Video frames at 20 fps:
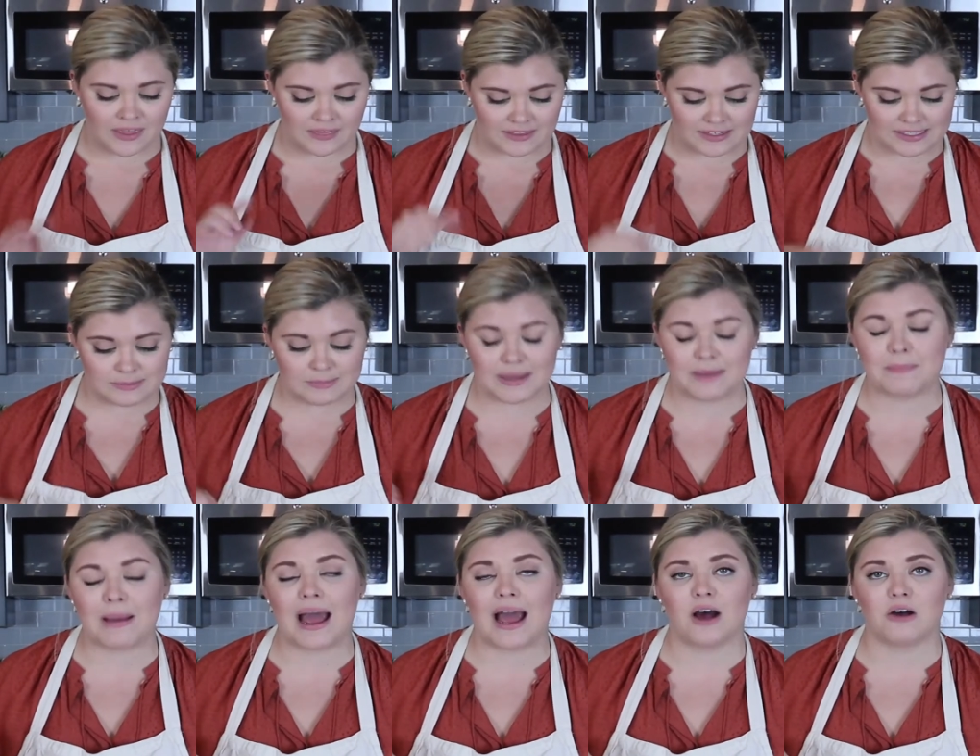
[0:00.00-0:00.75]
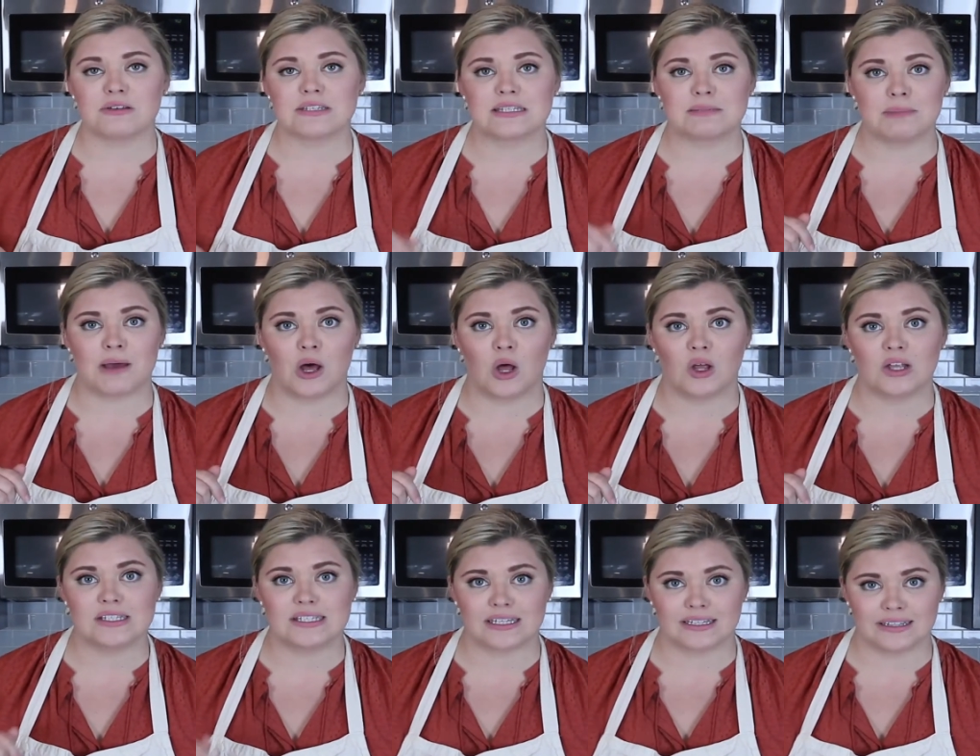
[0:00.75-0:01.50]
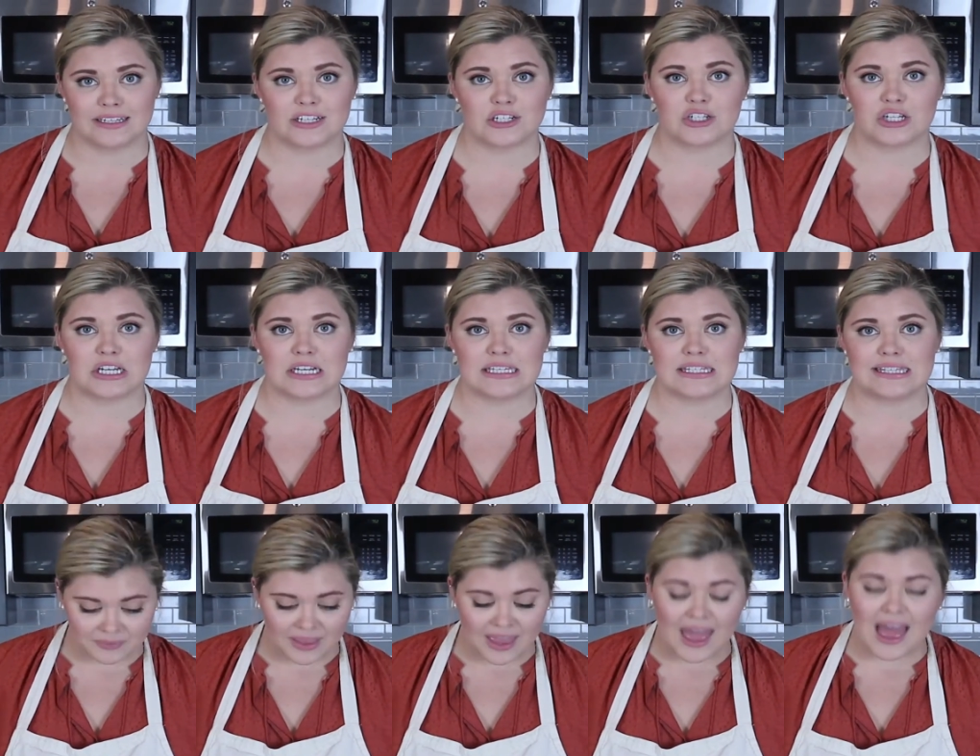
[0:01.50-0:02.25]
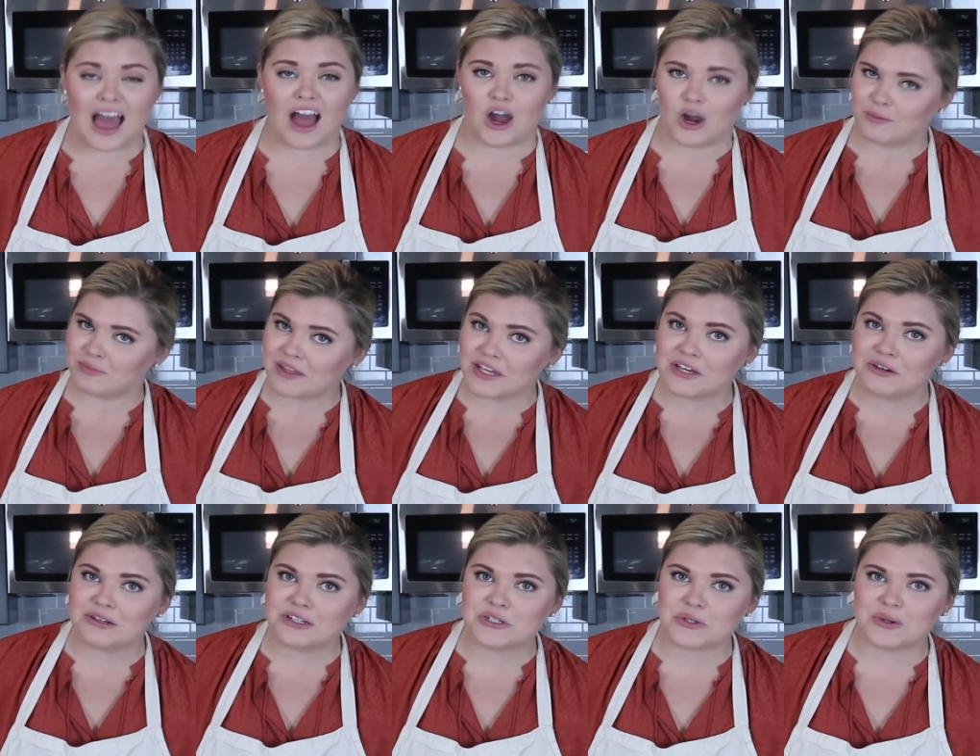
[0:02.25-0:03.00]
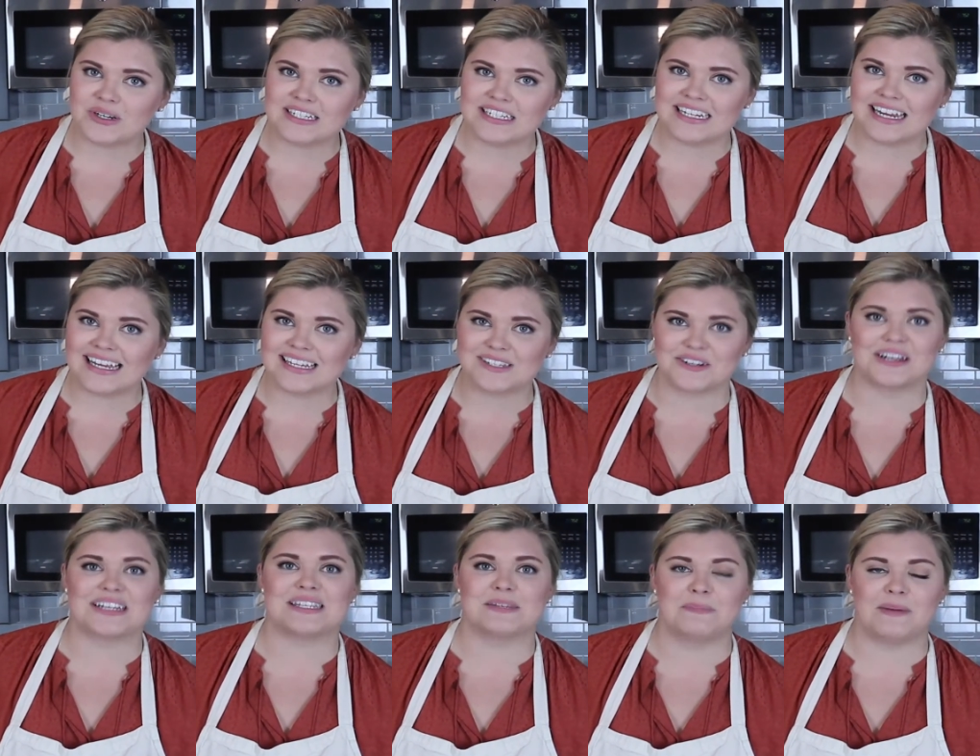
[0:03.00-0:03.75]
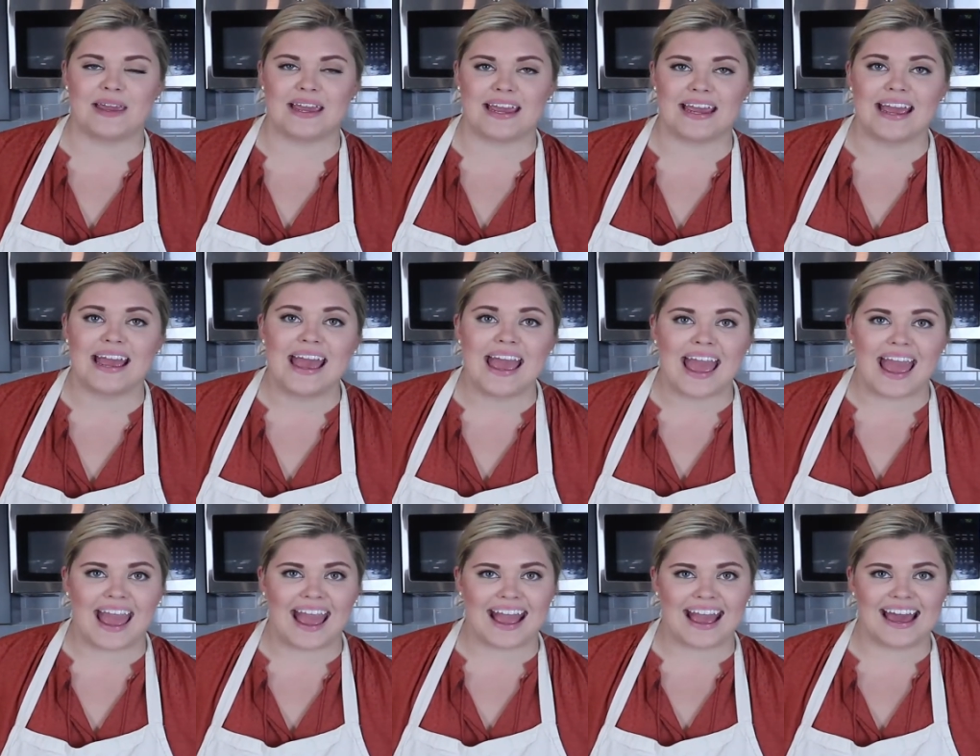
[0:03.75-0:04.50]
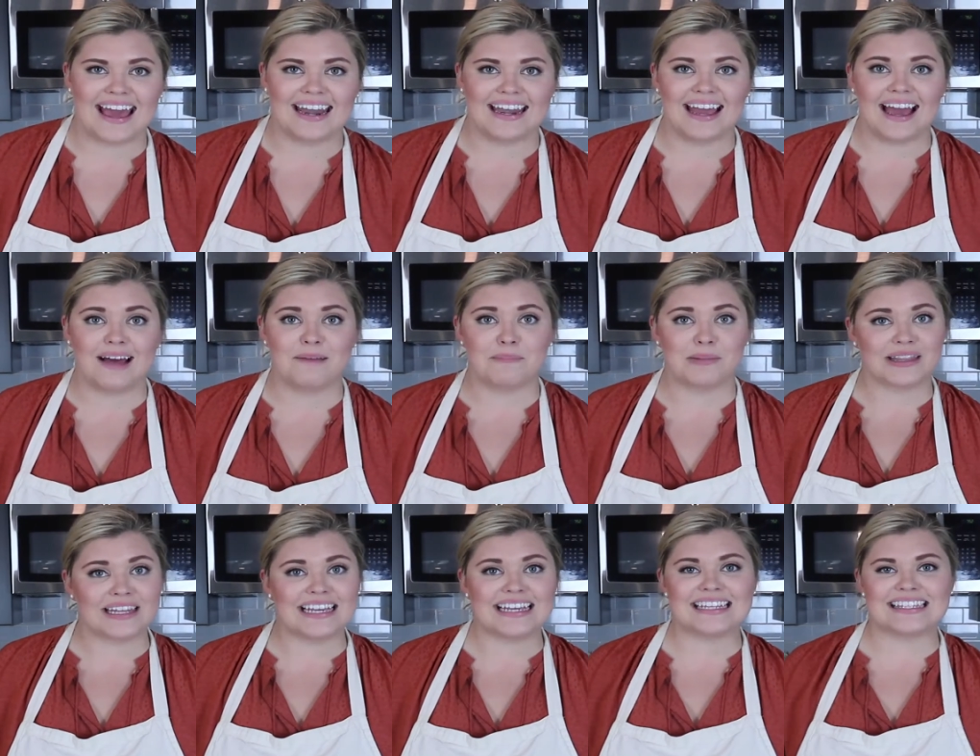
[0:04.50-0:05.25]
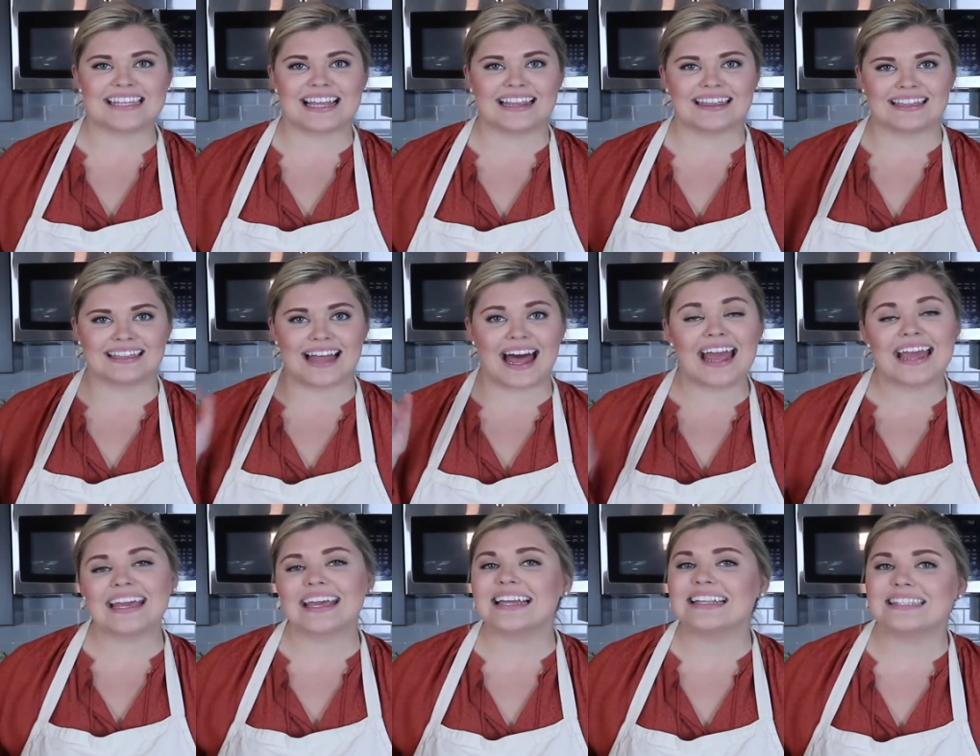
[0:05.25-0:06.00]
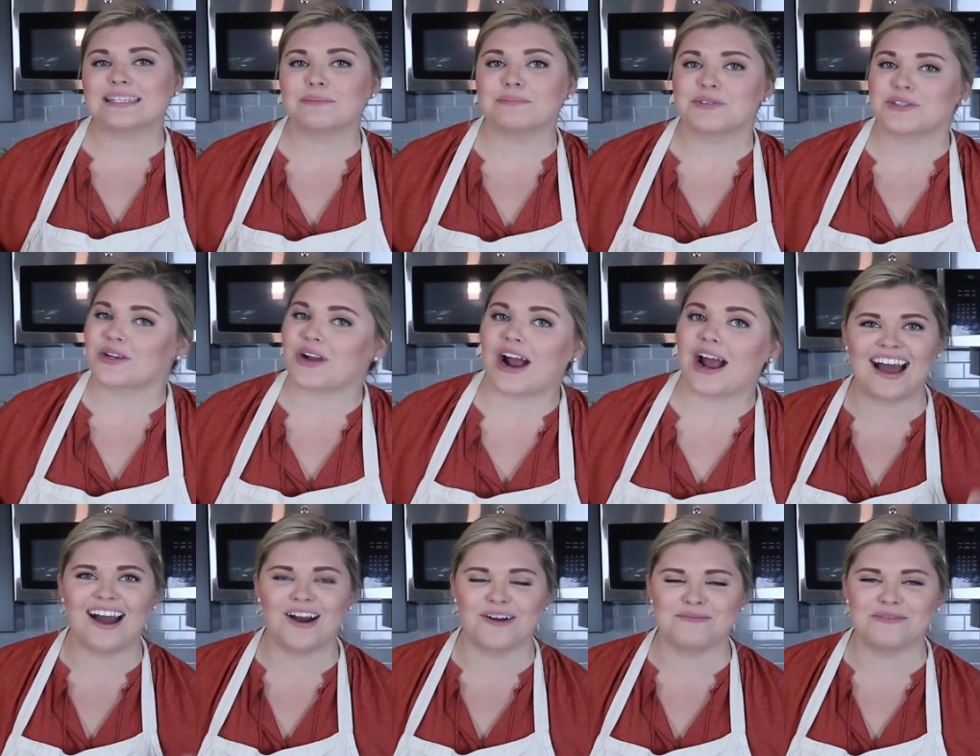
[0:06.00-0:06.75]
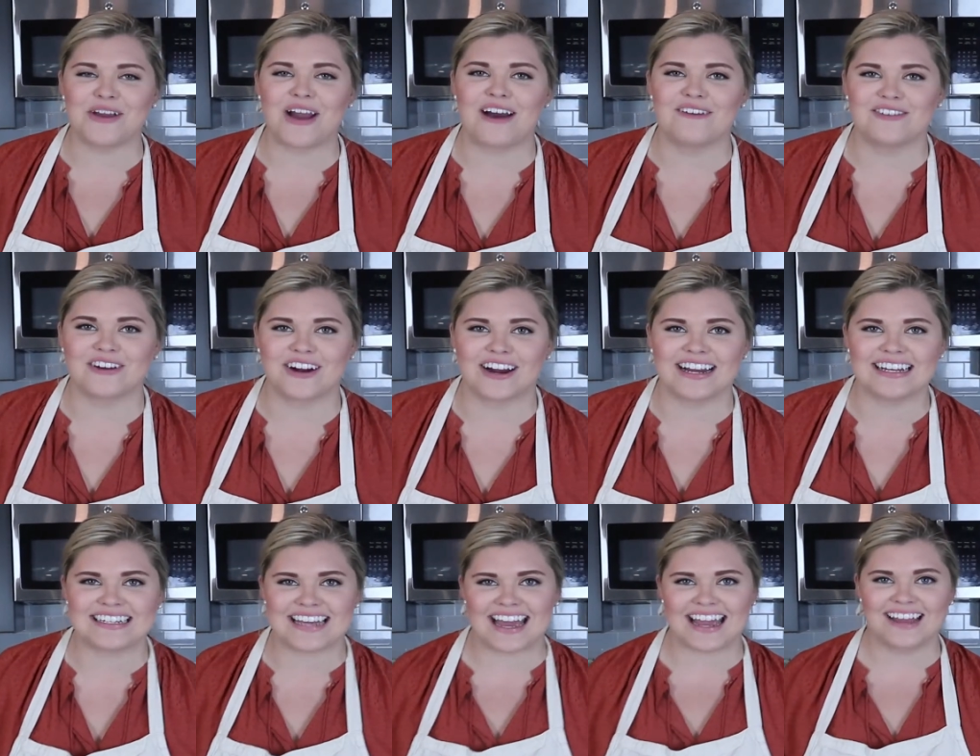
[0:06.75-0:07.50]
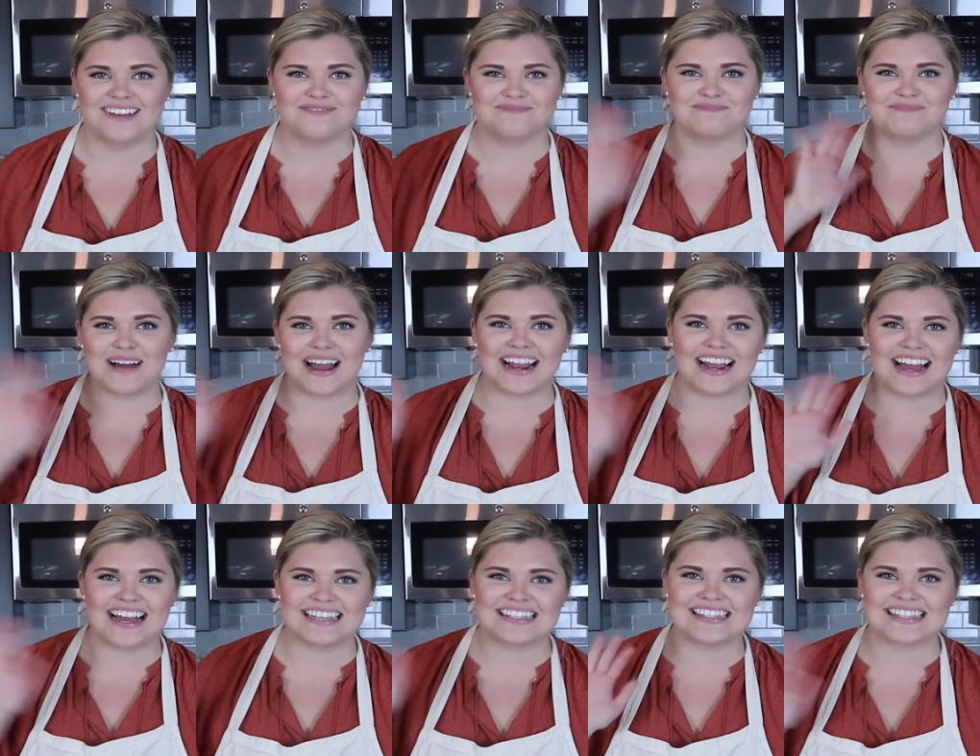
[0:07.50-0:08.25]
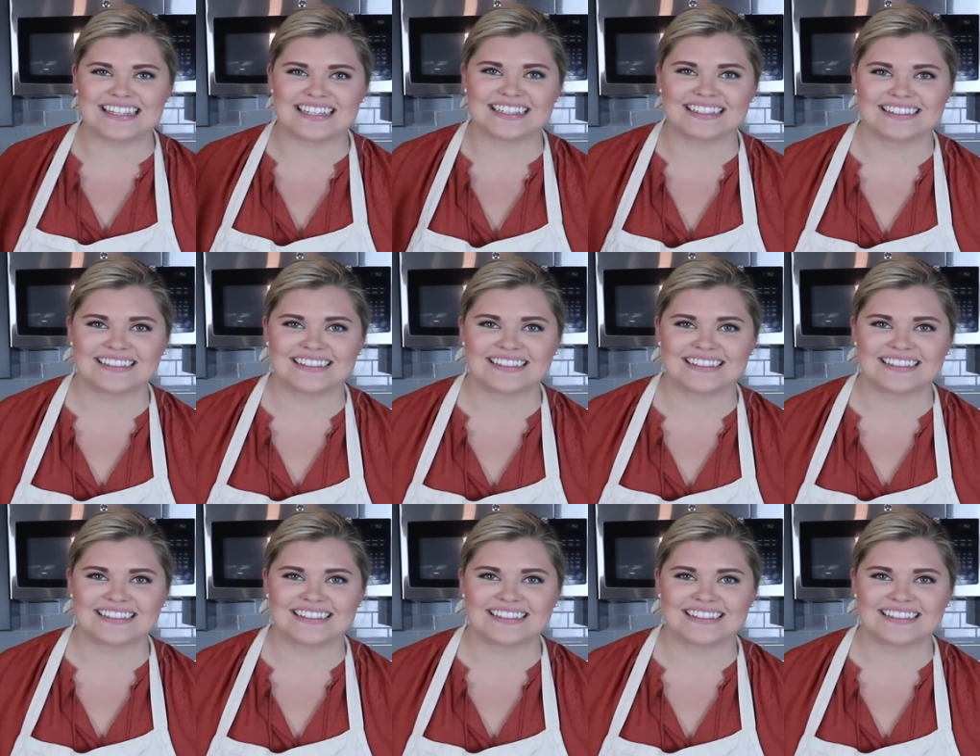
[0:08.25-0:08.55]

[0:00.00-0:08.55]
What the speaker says: This made my house smell delicious. I hope that you enjoyed today's recipe, and please like and subscribe. I hope you have a great day. Bye guys.